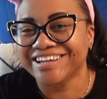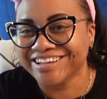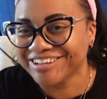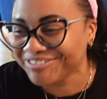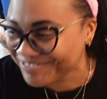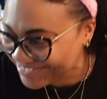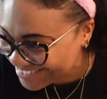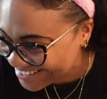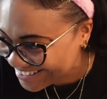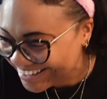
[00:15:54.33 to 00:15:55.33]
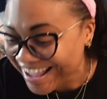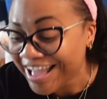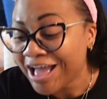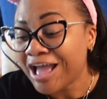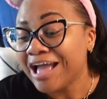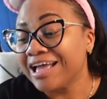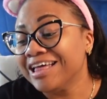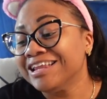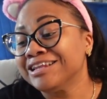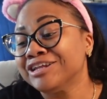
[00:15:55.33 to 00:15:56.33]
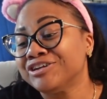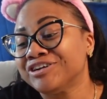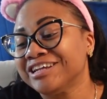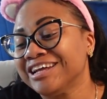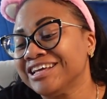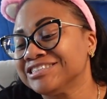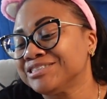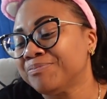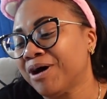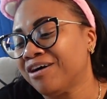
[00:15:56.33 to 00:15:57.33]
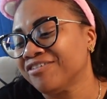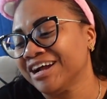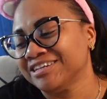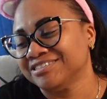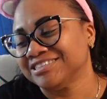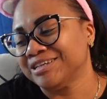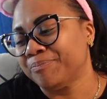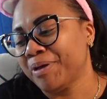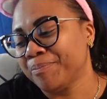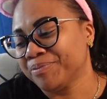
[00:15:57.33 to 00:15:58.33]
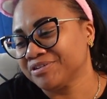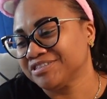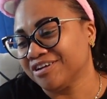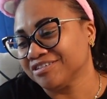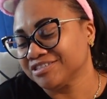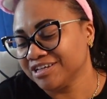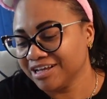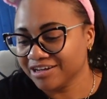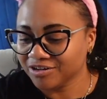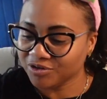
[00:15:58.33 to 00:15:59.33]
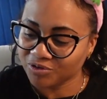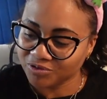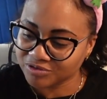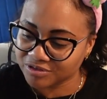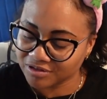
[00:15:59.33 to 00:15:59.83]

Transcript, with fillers: it literally, in small writing, said pepper salt. So you gotta go